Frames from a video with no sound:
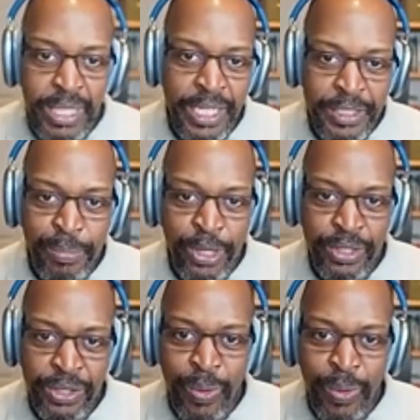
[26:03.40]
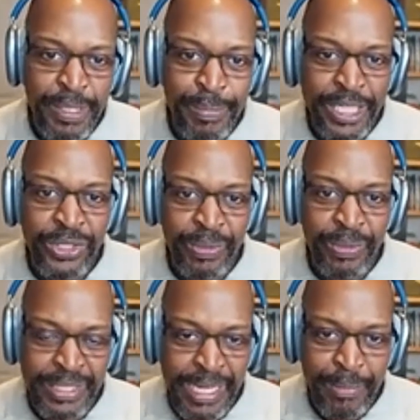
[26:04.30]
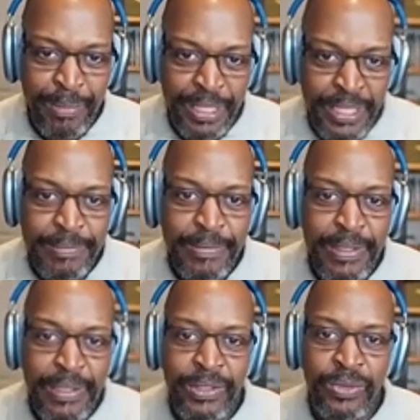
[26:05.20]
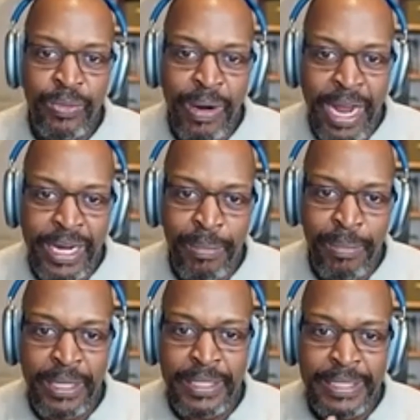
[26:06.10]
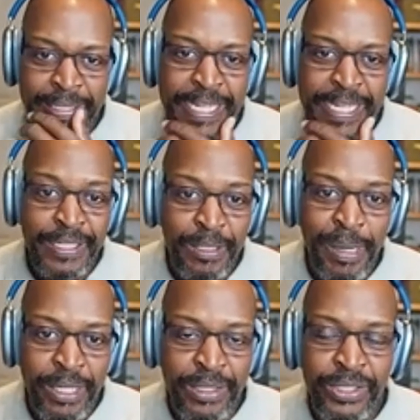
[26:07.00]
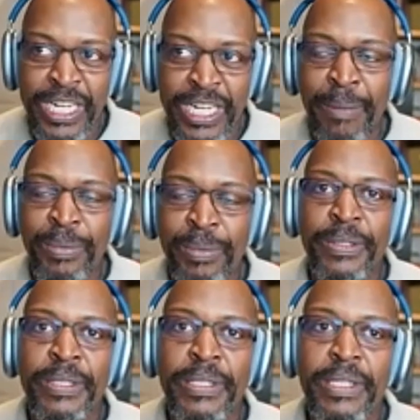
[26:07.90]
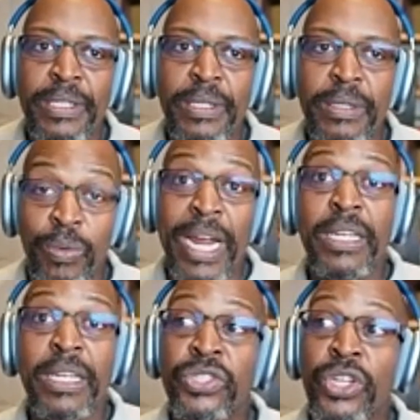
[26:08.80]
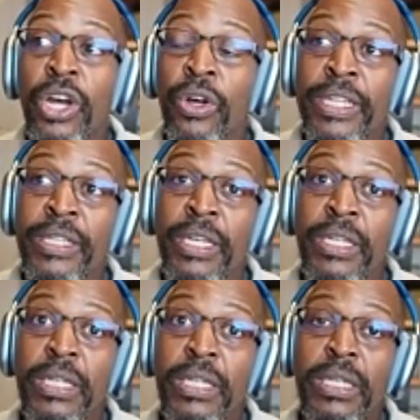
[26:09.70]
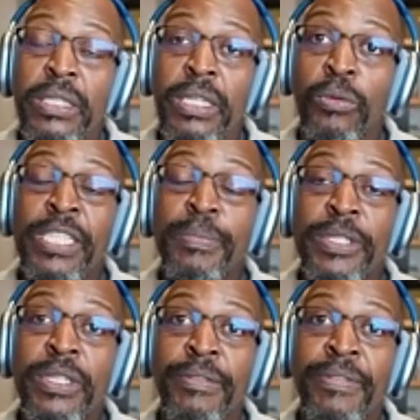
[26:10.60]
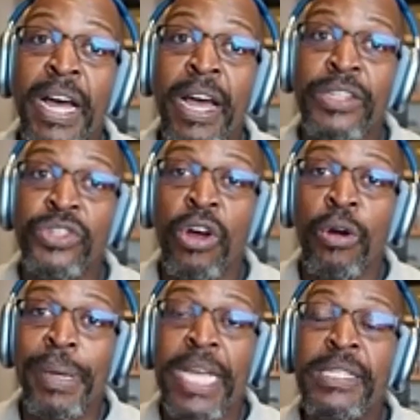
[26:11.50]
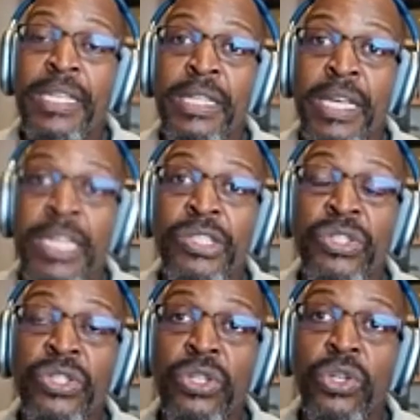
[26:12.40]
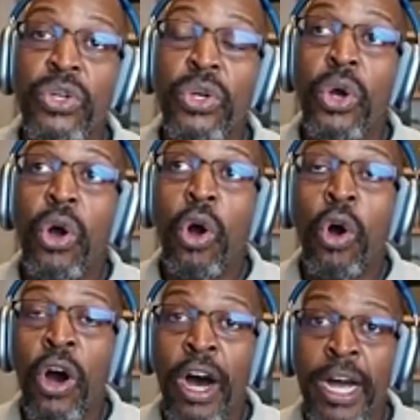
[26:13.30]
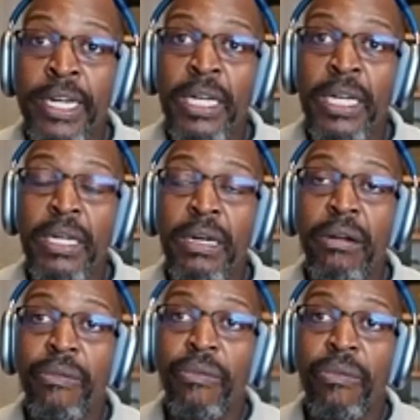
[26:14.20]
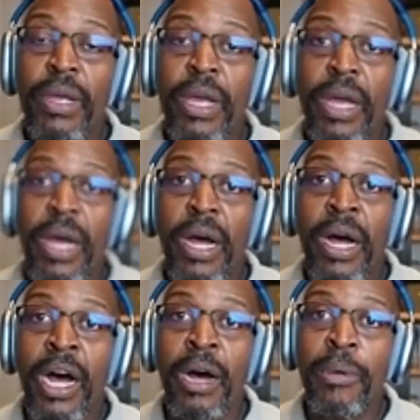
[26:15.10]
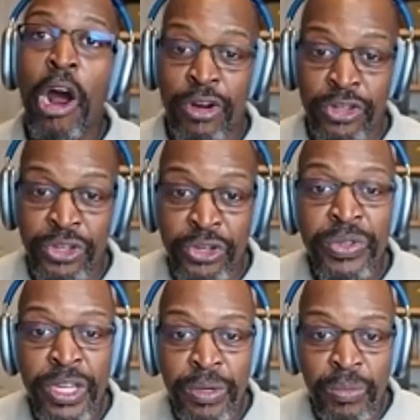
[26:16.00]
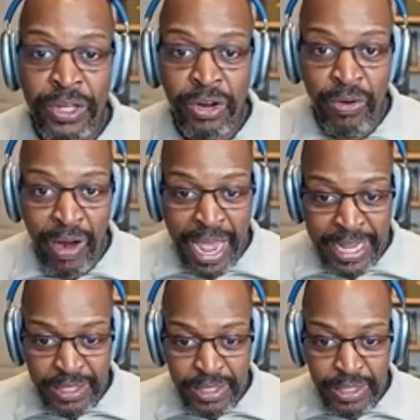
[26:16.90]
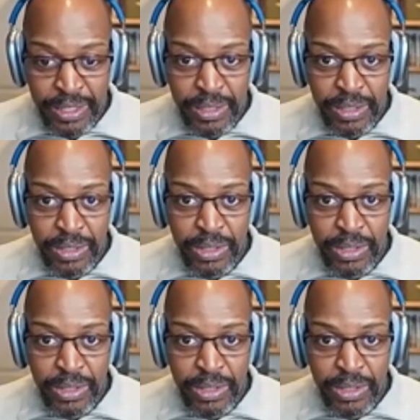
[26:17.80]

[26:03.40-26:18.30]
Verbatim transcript: in his book, The Westminster Assembly, he's writing about this. He says this about this chapter rightly so, that the, the Westminster Divines are basing this on um, our union with Christ,